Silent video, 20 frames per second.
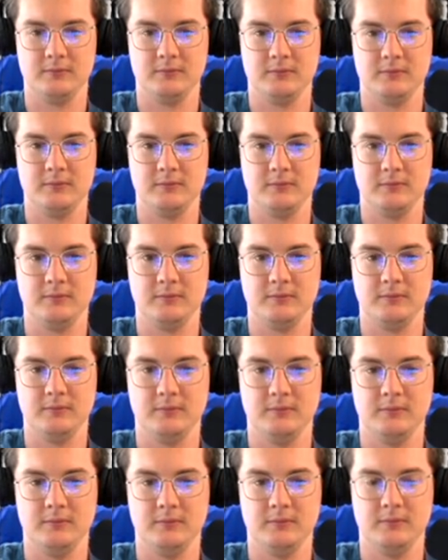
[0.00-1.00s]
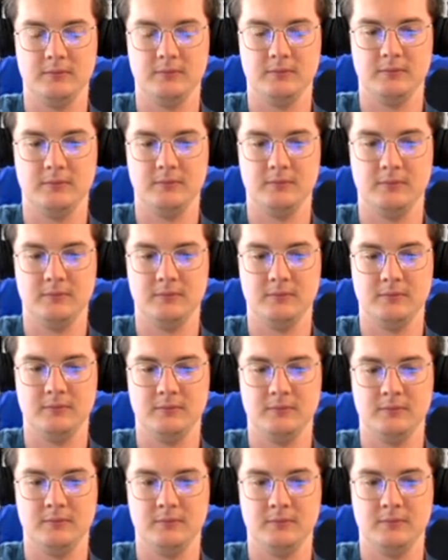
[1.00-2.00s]

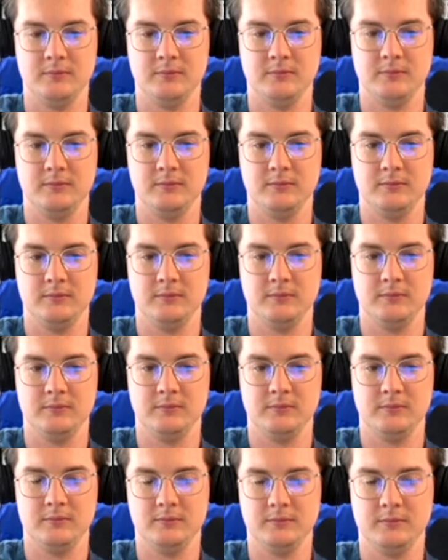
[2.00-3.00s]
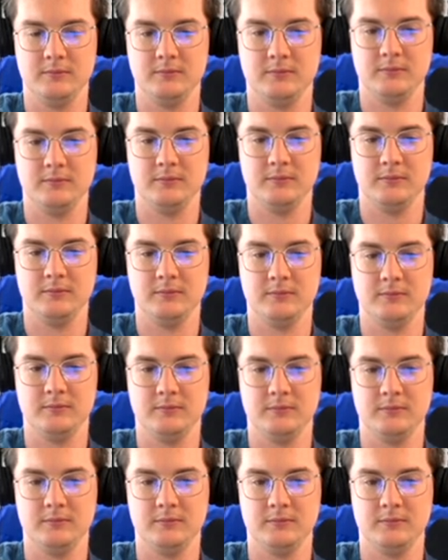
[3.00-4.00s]

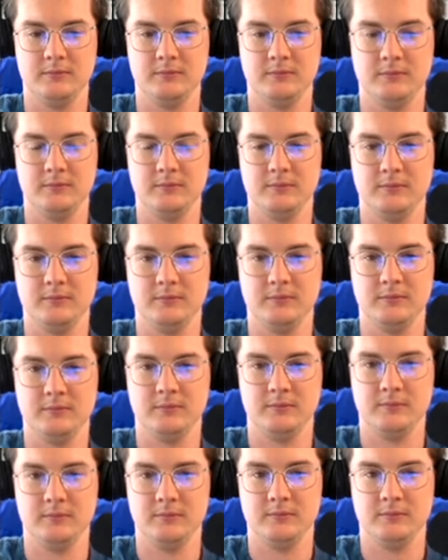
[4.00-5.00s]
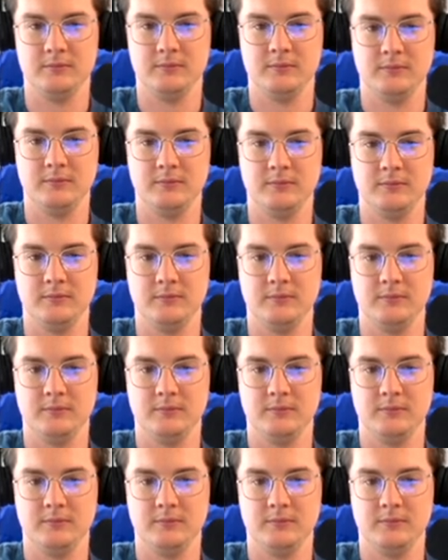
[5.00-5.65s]
The person shown says nothing.